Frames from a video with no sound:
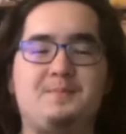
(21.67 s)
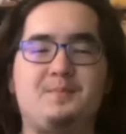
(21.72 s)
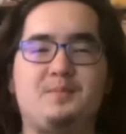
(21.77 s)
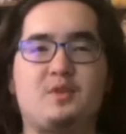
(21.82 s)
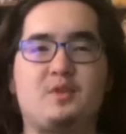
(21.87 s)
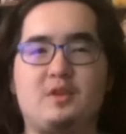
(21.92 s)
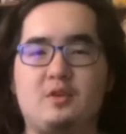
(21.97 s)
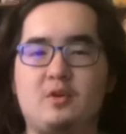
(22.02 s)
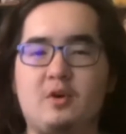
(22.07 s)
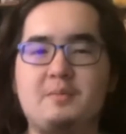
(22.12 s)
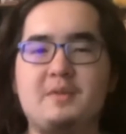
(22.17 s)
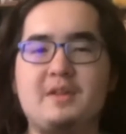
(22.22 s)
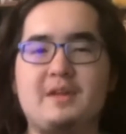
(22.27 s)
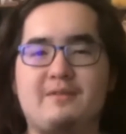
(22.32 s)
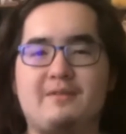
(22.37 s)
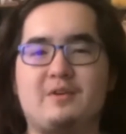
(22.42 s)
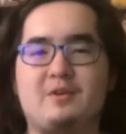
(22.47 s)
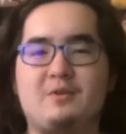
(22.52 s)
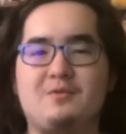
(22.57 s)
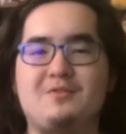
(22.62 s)
Normally I
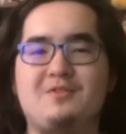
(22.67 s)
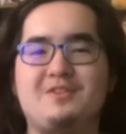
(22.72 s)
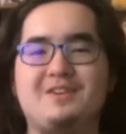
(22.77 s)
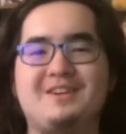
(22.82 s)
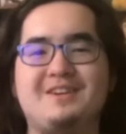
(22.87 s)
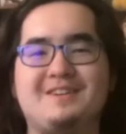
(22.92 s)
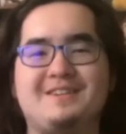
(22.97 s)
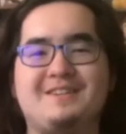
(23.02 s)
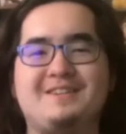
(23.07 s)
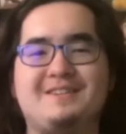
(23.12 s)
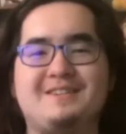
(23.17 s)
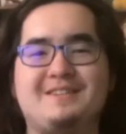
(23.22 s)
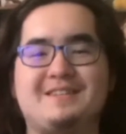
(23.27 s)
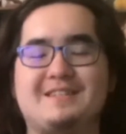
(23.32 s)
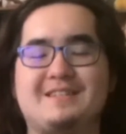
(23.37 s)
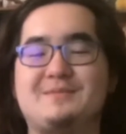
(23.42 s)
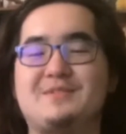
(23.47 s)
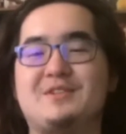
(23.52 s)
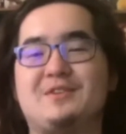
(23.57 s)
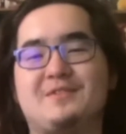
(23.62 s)
record, because
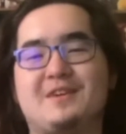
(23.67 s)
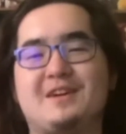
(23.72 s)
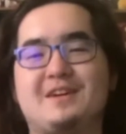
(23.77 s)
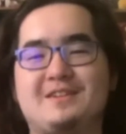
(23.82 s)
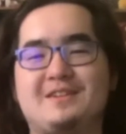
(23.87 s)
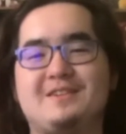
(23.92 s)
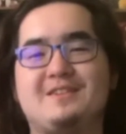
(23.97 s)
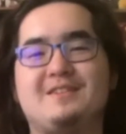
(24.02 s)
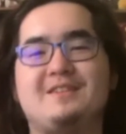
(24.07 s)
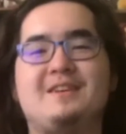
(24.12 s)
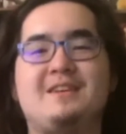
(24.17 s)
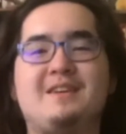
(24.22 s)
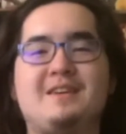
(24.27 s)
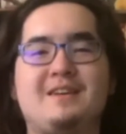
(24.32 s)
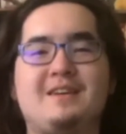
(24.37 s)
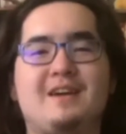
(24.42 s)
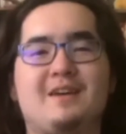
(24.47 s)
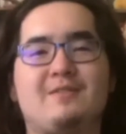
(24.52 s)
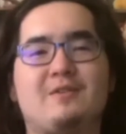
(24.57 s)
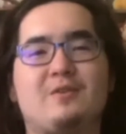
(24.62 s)
I'm self-conscious,
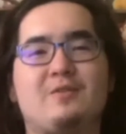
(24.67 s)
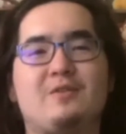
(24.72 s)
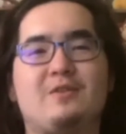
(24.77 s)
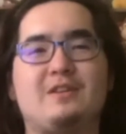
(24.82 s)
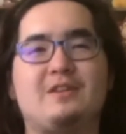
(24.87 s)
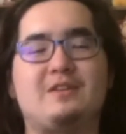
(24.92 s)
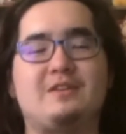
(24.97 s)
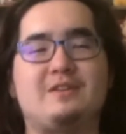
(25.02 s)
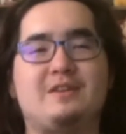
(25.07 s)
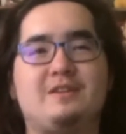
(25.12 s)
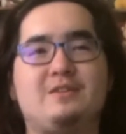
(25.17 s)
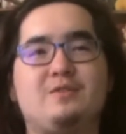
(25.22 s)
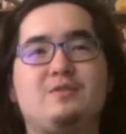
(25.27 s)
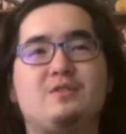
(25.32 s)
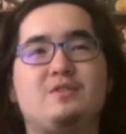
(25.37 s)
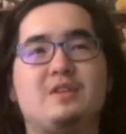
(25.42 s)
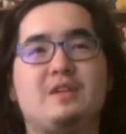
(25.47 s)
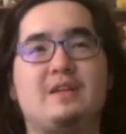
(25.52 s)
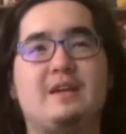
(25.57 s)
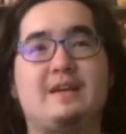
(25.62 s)
I record and there
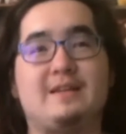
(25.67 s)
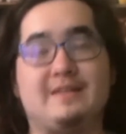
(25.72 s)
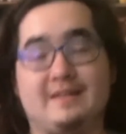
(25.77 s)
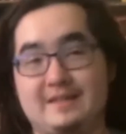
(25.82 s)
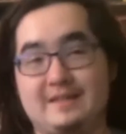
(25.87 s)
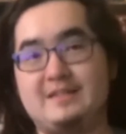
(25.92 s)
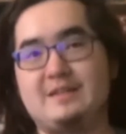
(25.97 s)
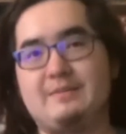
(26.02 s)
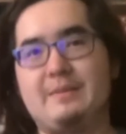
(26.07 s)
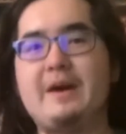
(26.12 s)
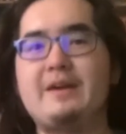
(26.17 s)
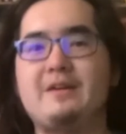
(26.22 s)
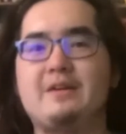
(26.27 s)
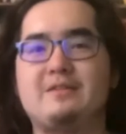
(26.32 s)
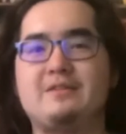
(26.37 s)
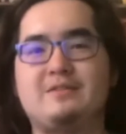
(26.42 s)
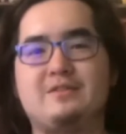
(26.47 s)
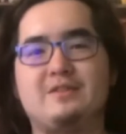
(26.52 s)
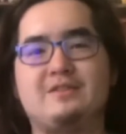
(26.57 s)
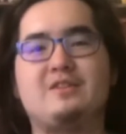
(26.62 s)
usually, at least to my
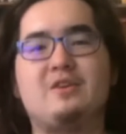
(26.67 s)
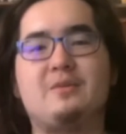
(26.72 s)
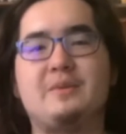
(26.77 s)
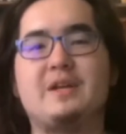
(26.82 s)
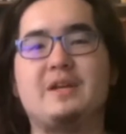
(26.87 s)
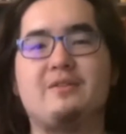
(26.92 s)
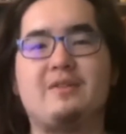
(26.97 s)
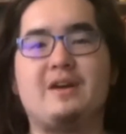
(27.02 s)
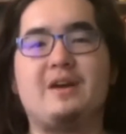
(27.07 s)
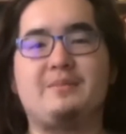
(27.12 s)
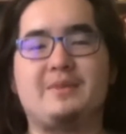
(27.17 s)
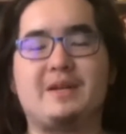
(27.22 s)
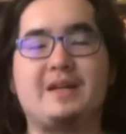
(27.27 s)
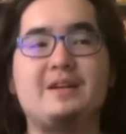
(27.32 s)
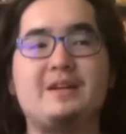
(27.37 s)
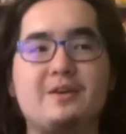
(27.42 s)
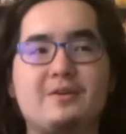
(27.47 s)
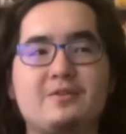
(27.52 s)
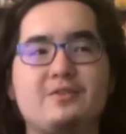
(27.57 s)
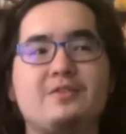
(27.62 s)
knowledge, there's nobody around, but I
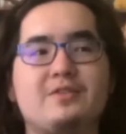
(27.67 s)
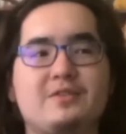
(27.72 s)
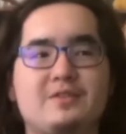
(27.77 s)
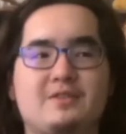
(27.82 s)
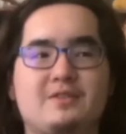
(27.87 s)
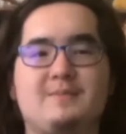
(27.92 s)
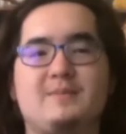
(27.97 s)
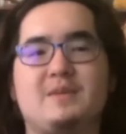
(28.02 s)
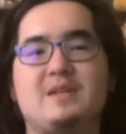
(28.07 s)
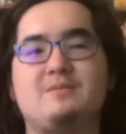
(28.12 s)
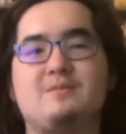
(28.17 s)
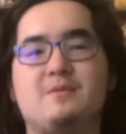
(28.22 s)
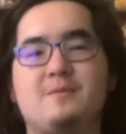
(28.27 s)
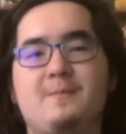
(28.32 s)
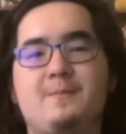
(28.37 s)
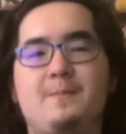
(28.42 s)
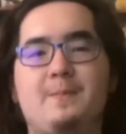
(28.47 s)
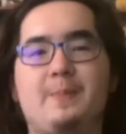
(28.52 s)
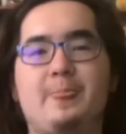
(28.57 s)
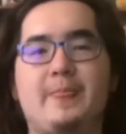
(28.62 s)
know that there's some people
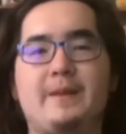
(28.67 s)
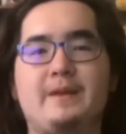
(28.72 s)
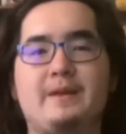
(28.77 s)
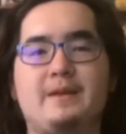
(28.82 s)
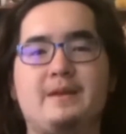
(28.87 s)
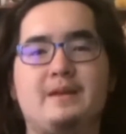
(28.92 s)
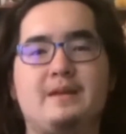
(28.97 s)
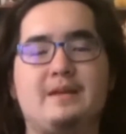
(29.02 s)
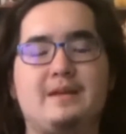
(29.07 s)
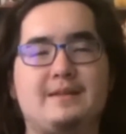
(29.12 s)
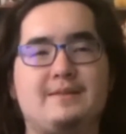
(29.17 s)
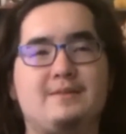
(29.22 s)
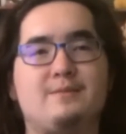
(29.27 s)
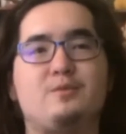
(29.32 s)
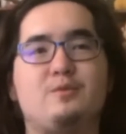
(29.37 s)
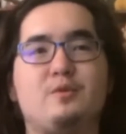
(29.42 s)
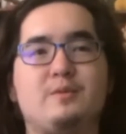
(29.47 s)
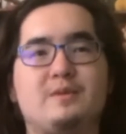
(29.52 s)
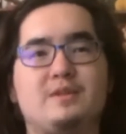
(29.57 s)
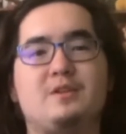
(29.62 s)
in some
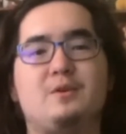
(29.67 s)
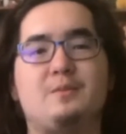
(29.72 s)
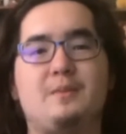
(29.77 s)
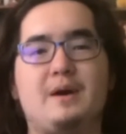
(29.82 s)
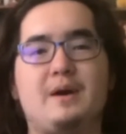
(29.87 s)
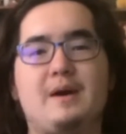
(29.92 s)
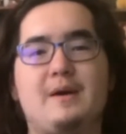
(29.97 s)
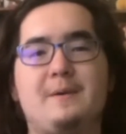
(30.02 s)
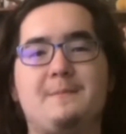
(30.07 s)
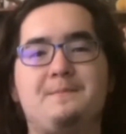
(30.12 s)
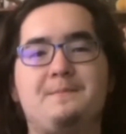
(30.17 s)
rooms nearby.